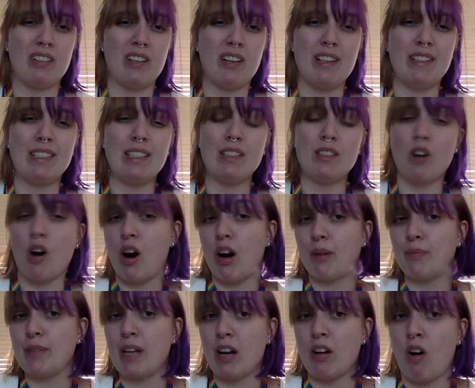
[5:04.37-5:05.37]
isn't
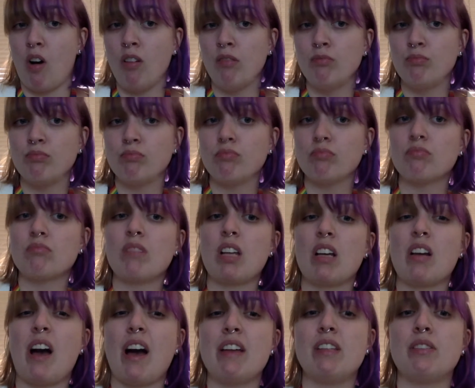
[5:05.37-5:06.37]
harmed at all.
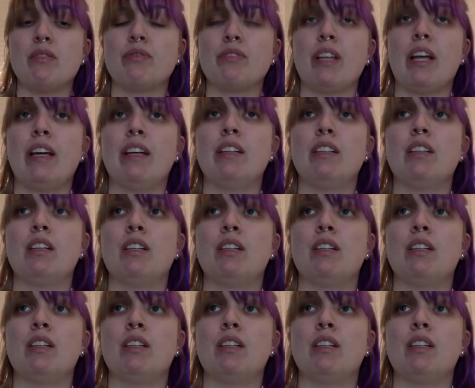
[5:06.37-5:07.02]
Kind of like